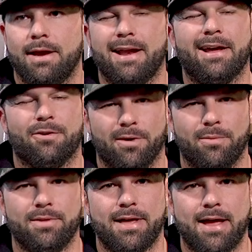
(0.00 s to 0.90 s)
And I agree
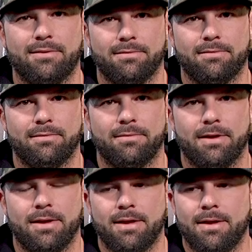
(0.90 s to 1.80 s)
with that
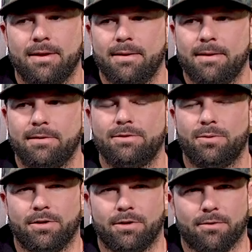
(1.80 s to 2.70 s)

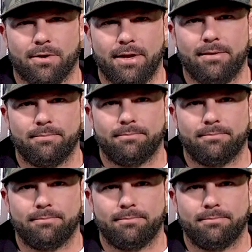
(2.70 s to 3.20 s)
to a degree,